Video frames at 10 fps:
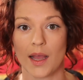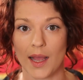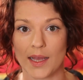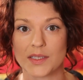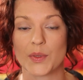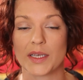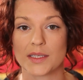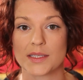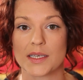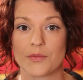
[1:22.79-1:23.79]
As we
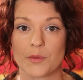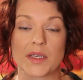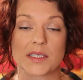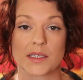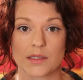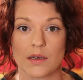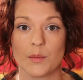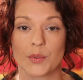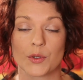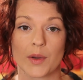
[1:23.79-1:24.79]
can see from this
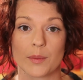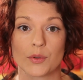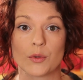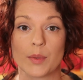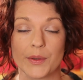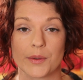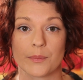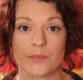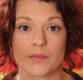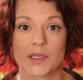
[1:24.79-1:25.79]
example by Paul
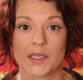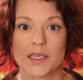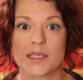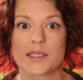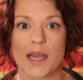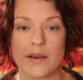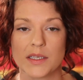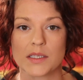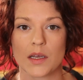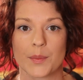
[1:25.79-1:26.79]
Bloom,
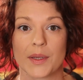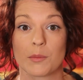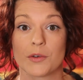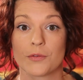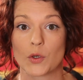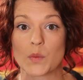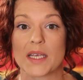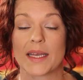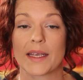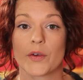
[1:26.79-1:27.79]
stereotyping performs
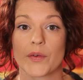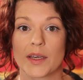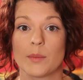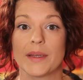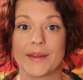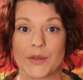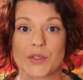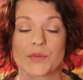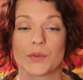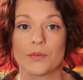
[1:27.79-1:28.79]
an incredibly
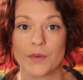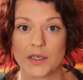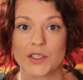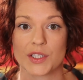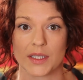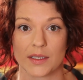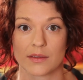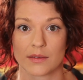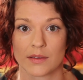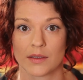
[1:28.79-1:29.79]
useful function,
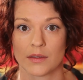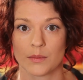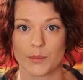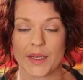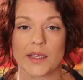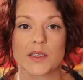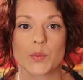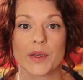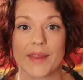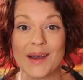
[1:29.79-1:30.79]
because
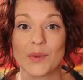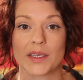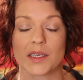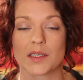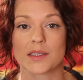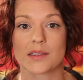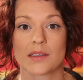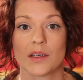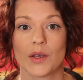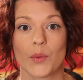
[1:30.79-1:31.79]
without this,
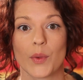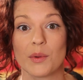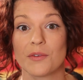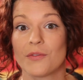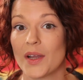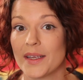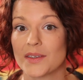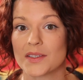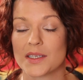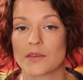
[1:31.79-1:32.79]
we would find
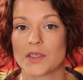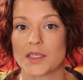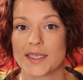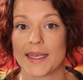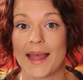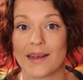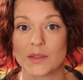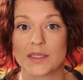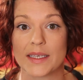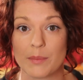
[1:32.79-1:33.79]
ourselves asking
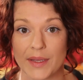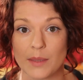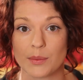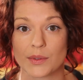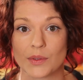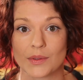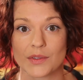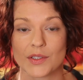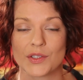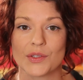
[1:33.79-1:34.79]
elderly people
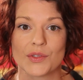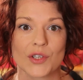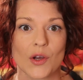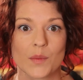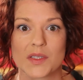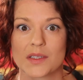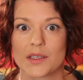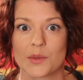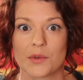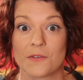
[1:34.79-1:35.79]
to do jobs
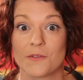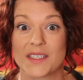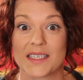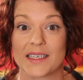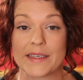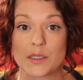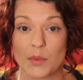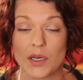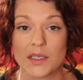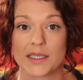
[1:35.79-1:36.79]
that were physically
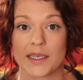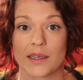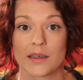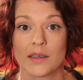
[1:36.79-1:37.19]
demanding,